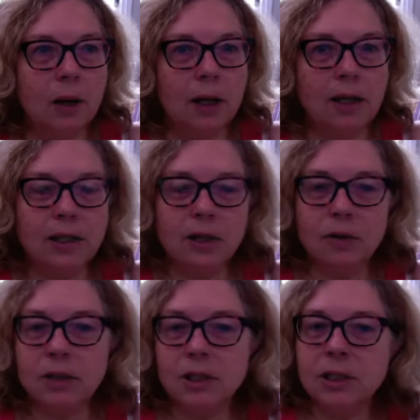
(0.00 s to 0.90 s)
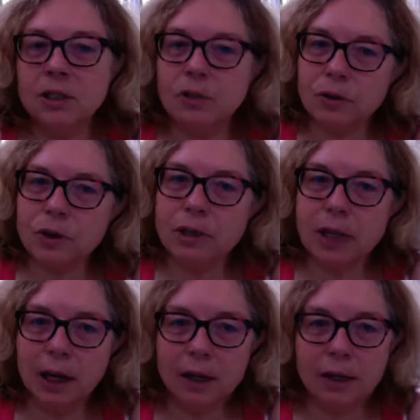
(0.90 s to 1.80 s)
is there a certain
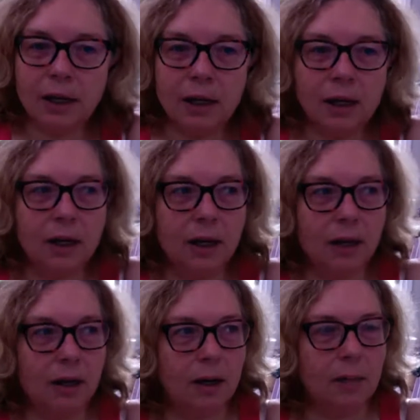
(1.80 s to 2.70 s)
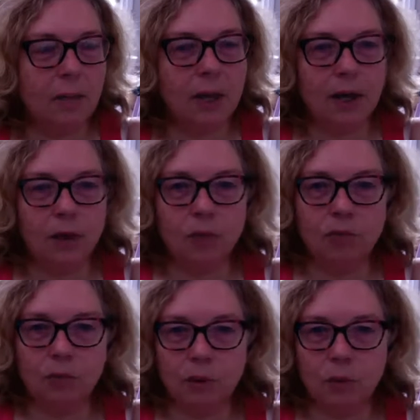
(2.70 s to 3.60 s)
technique that
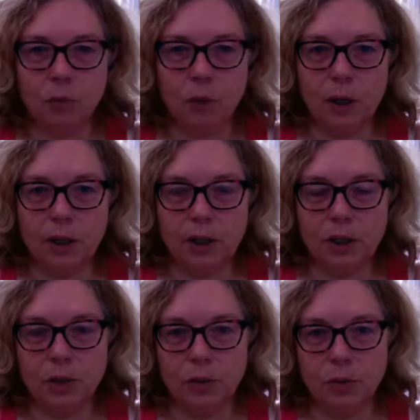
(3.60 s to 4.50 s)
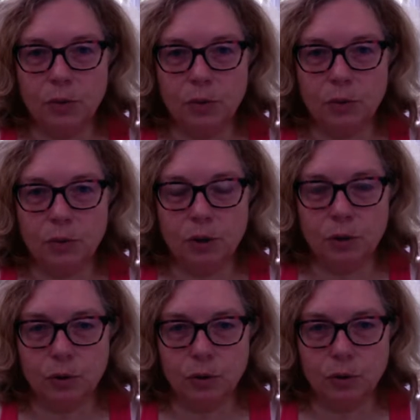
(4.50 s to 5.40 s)
you've been wanting to
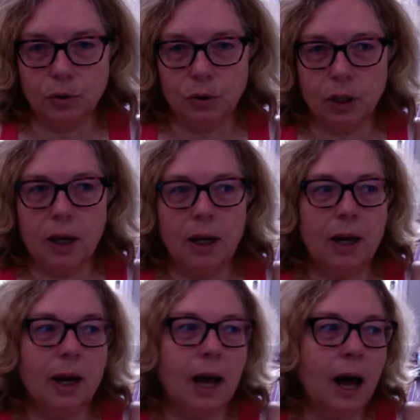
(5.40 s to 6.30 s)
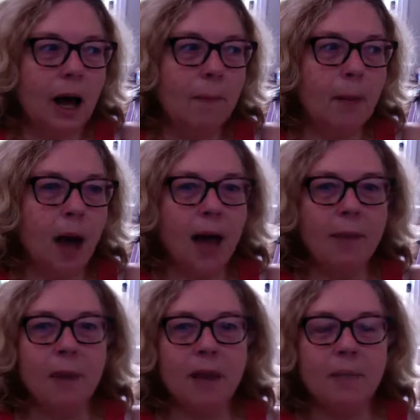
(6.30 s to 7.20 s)
learn? I
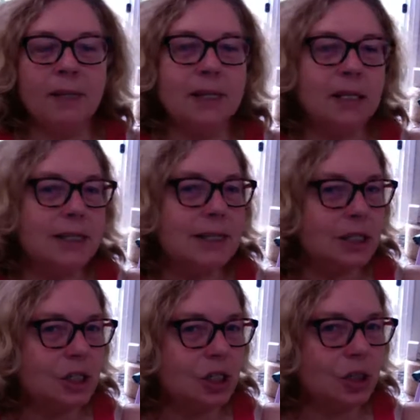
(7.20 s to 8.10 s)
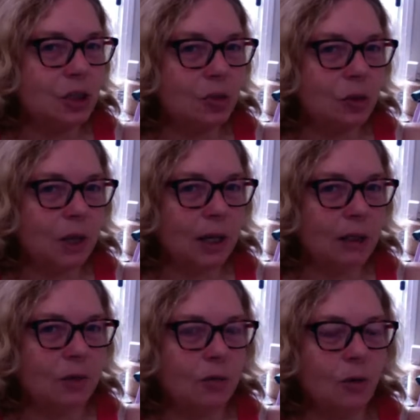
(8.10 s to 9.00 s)
may be teaching you
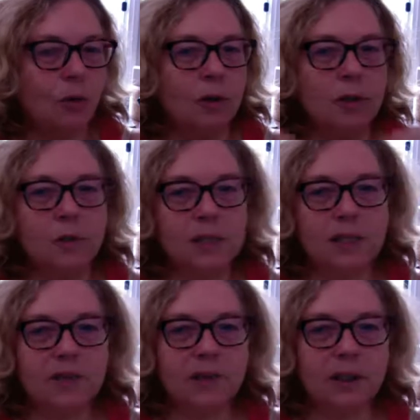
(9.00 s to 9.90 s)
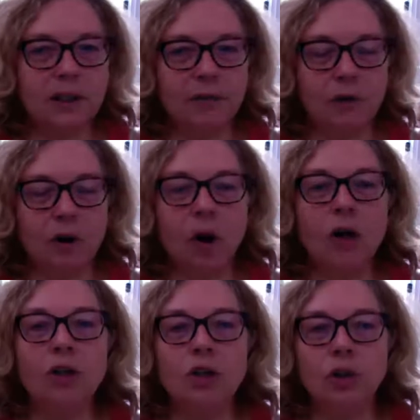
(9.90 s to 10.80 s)
things specifically for
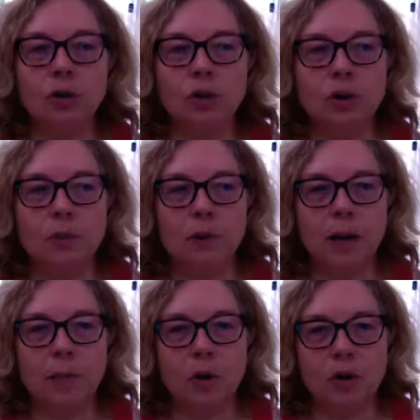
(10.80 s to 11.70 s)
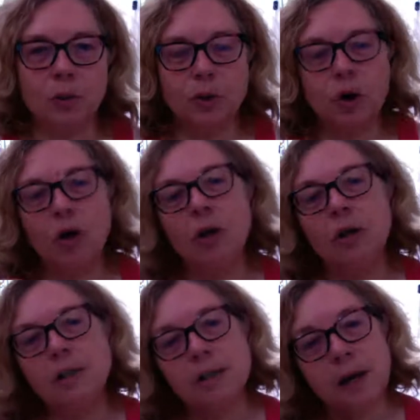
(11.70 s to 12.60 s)
art journals, but I'm also an
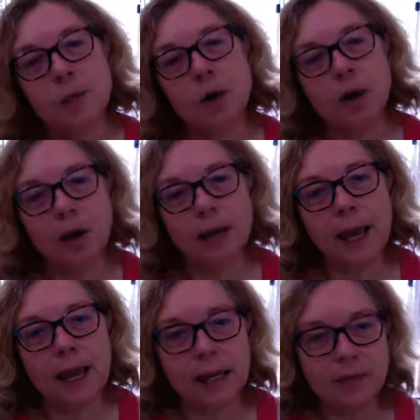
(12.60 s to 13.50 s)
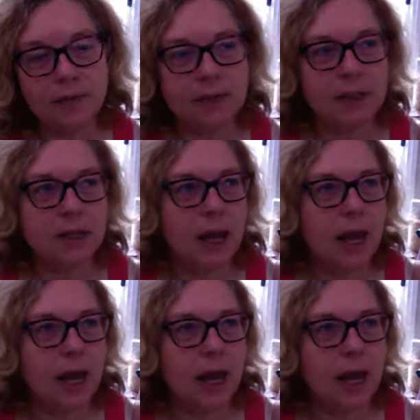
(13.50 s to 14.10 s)
artist and I work on Canvas.